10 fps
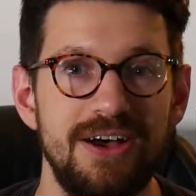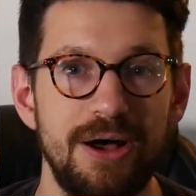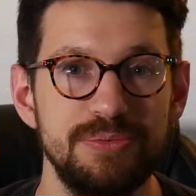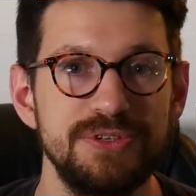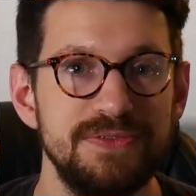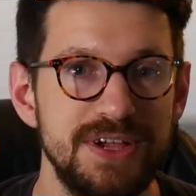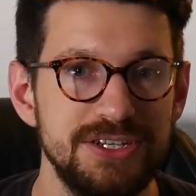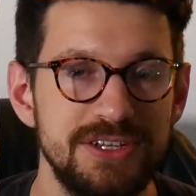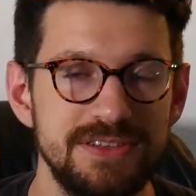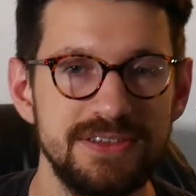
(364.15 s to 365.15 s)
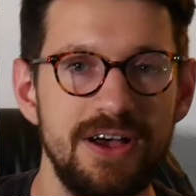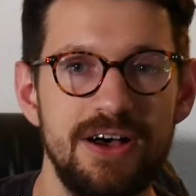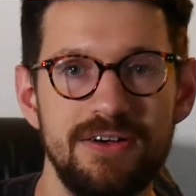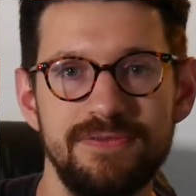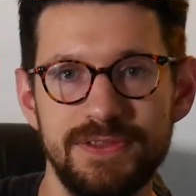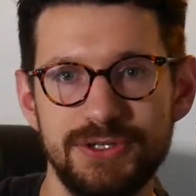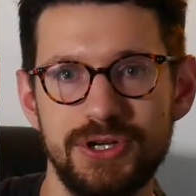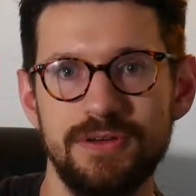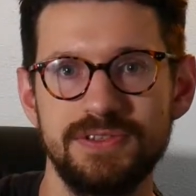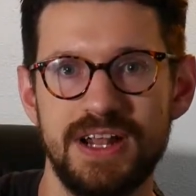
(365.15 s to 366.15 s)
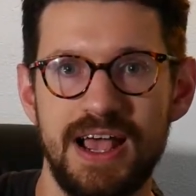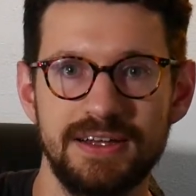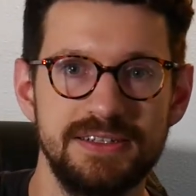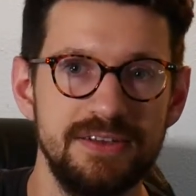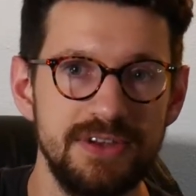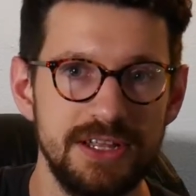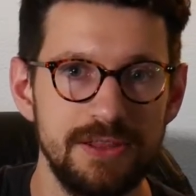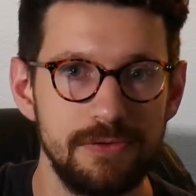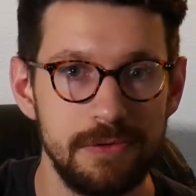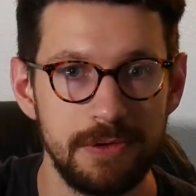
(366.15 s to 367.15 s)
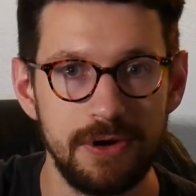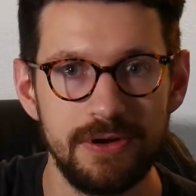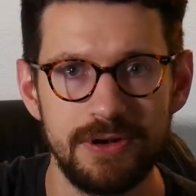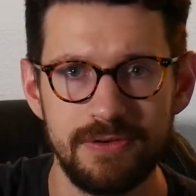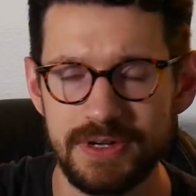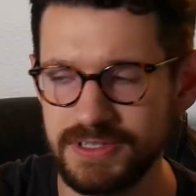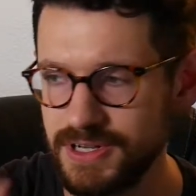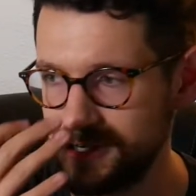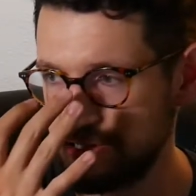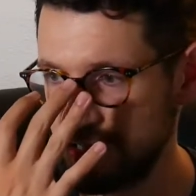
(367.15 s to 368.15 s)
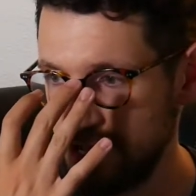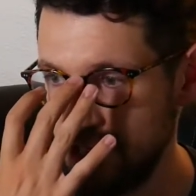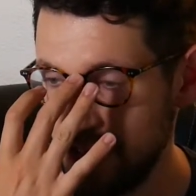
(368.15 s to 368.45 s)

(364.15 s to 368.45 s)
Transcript: observations of the chosen activity that we were going to research.